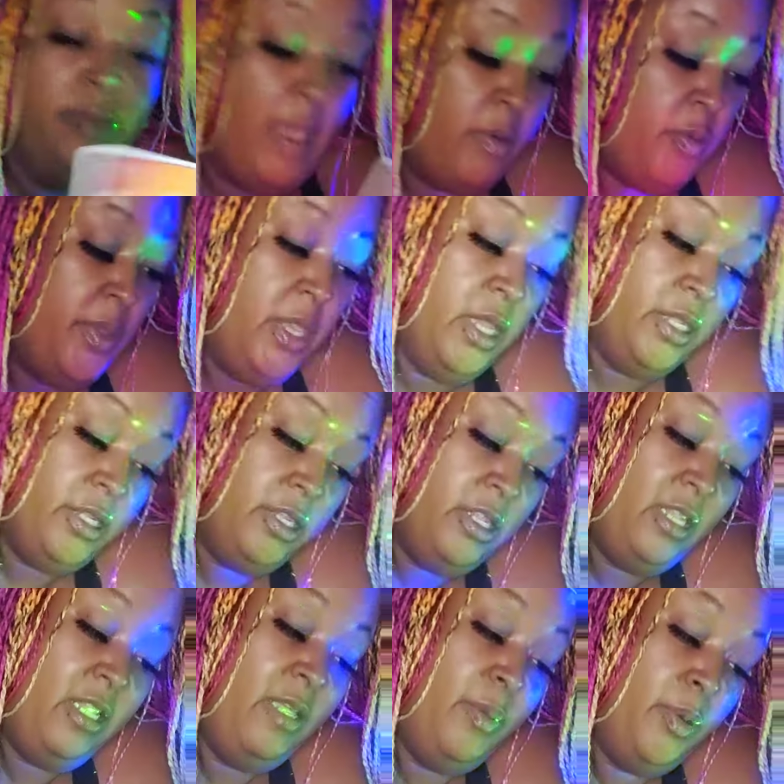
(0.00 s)
That would be under
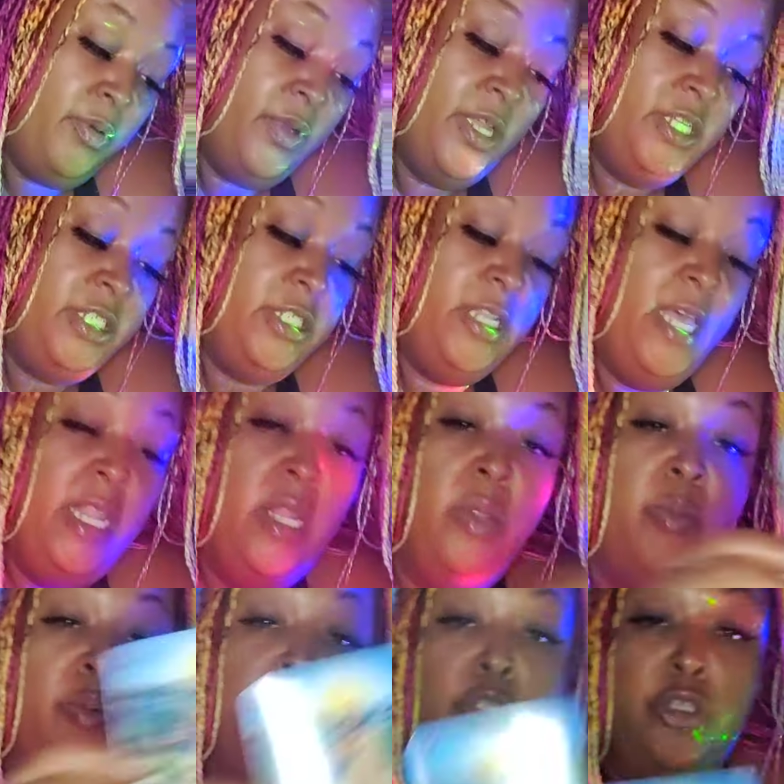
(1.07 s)
the liberation that it
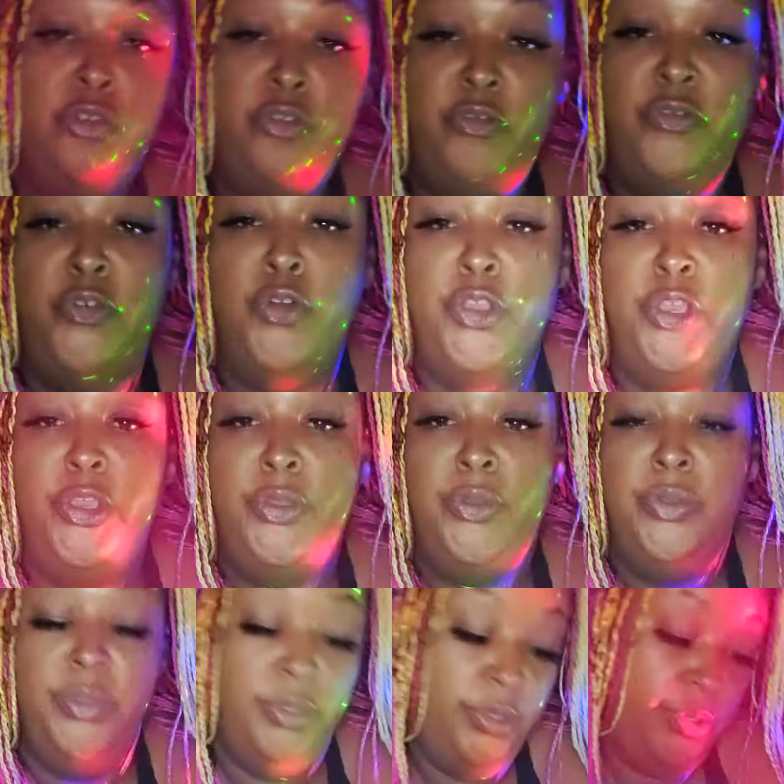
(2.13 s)
would do for you.
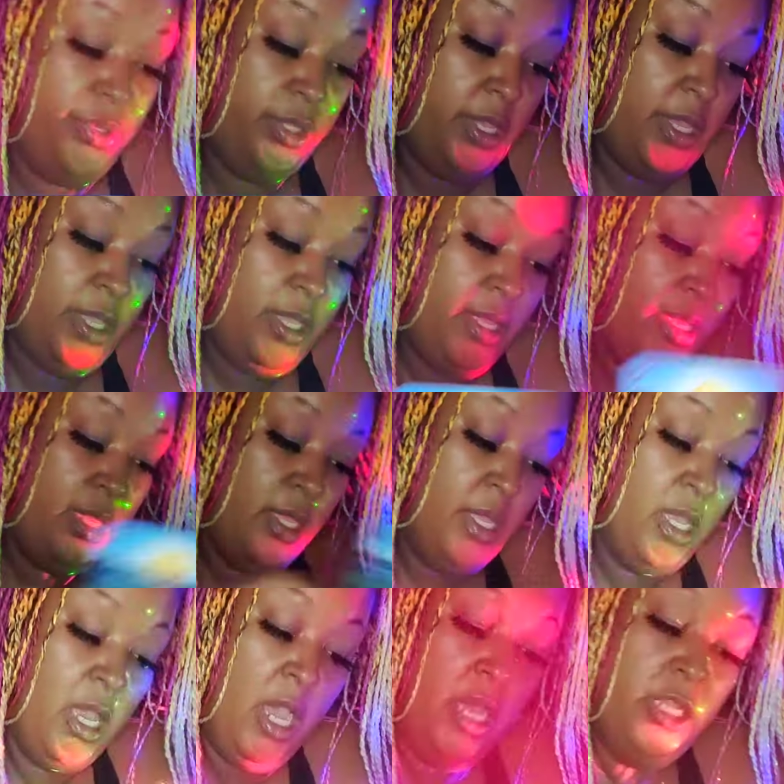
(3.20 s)
Okay?
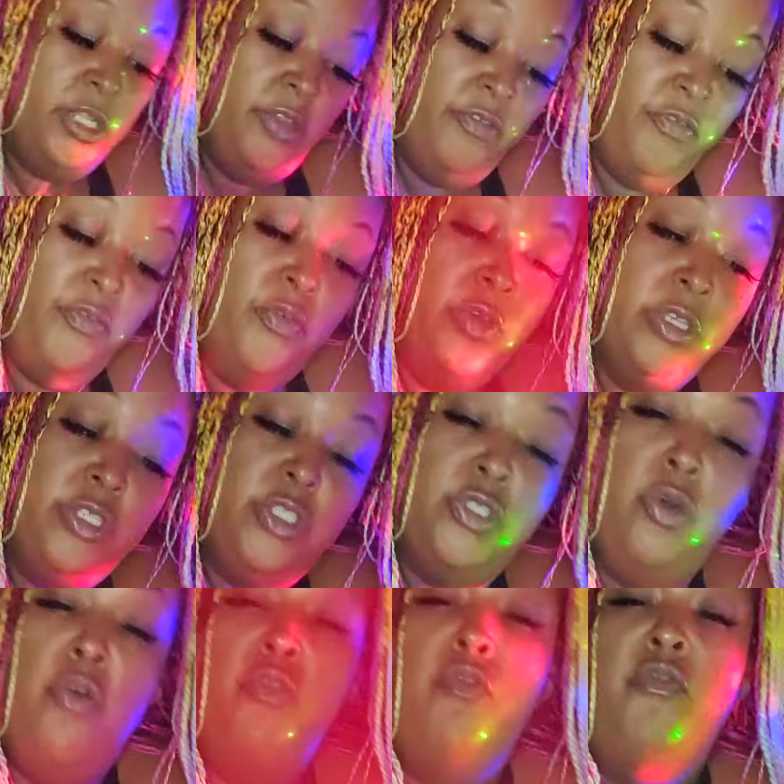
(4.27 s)
Under for,
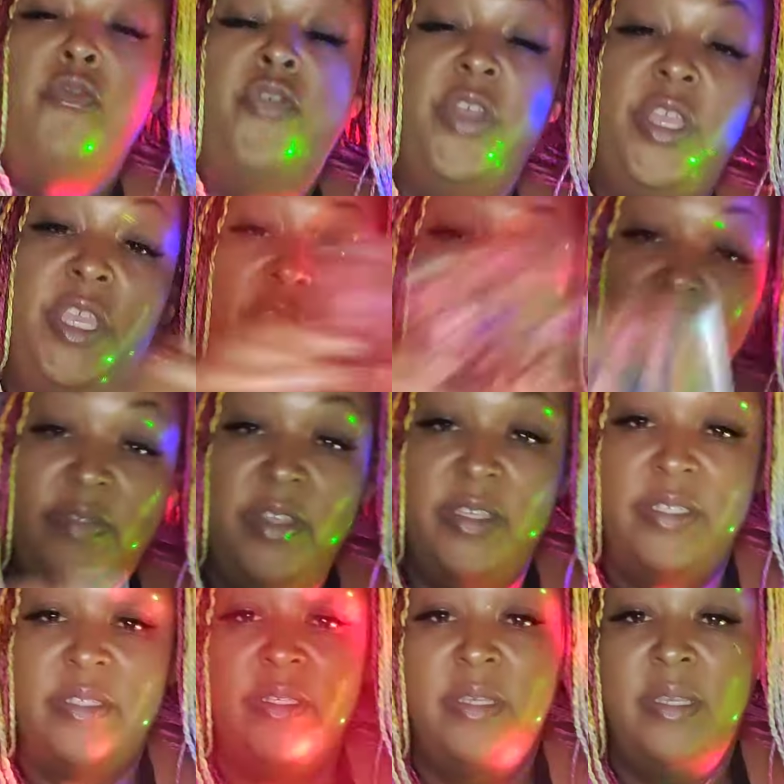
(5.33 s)
soul
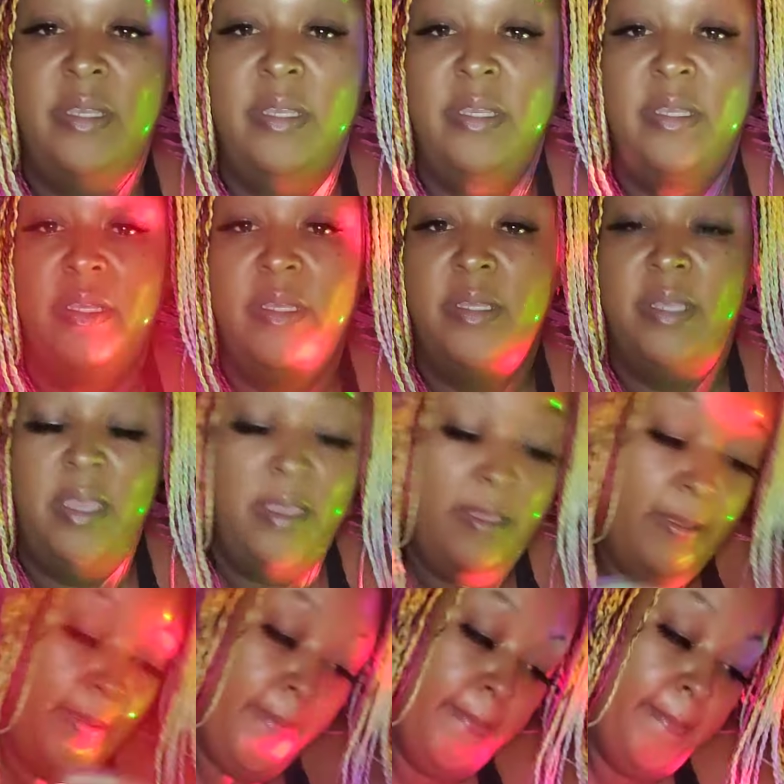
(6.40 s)
forgiveness.
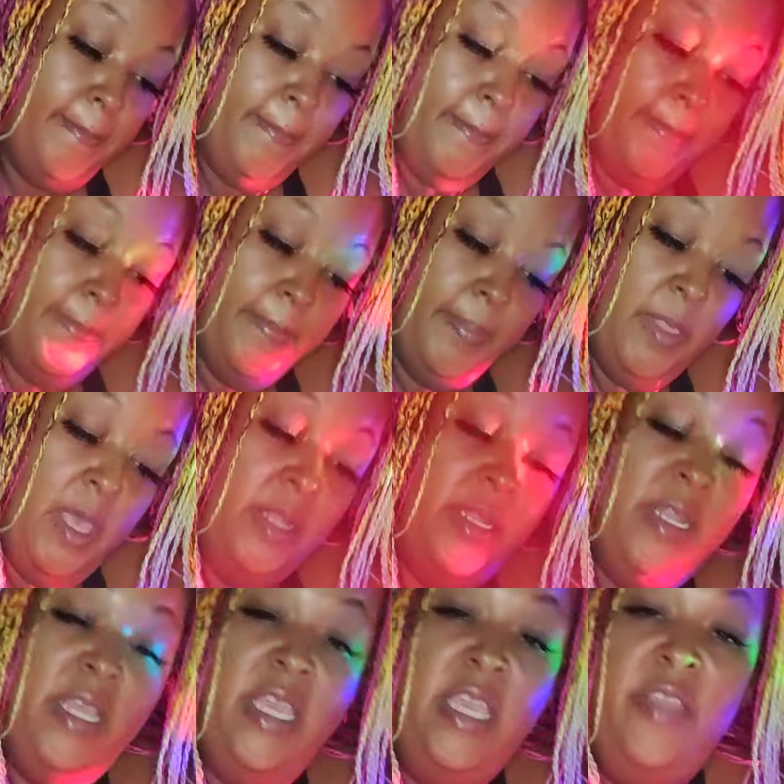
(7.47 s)
Okay?
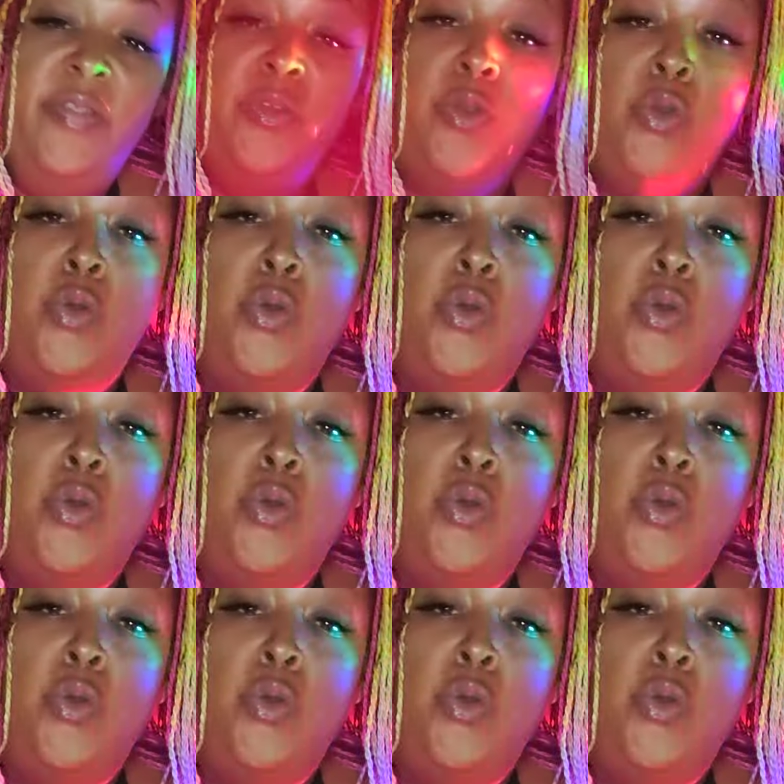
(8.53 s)
Under the ether